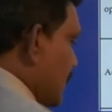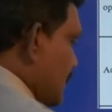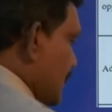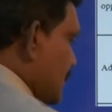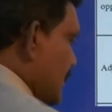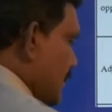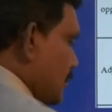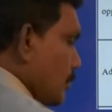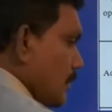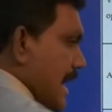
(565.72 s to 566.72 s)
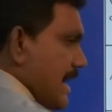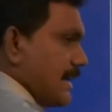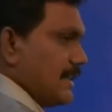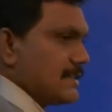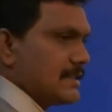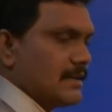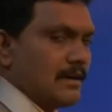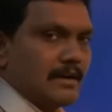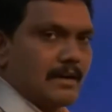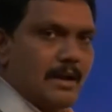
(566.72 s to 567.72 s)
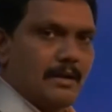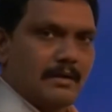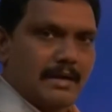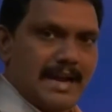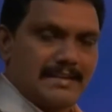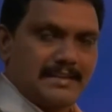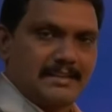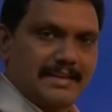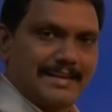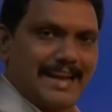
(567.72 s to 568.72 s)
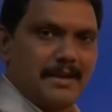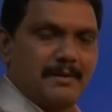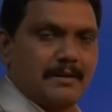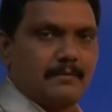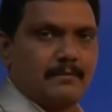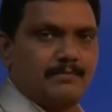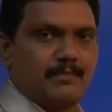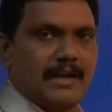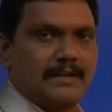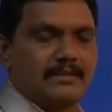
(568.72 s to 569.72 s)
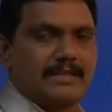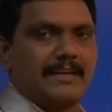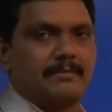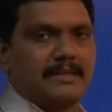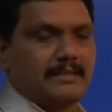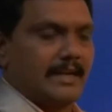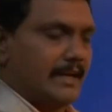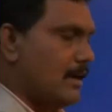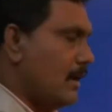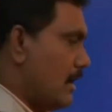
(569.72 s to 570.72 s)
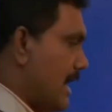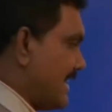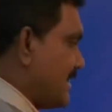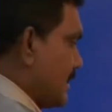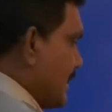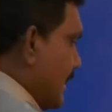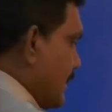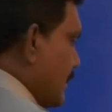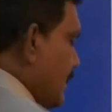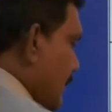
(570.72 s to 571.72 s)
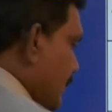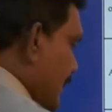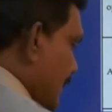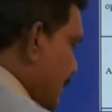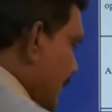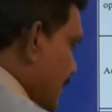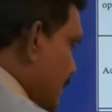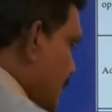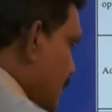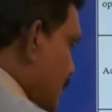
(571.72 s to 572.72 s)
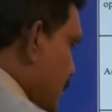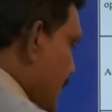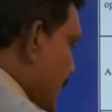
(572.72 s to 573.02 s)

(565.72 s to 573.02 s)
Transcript: Since the two angles are adjacent, neighbor, right, side by side, adjacent, that means to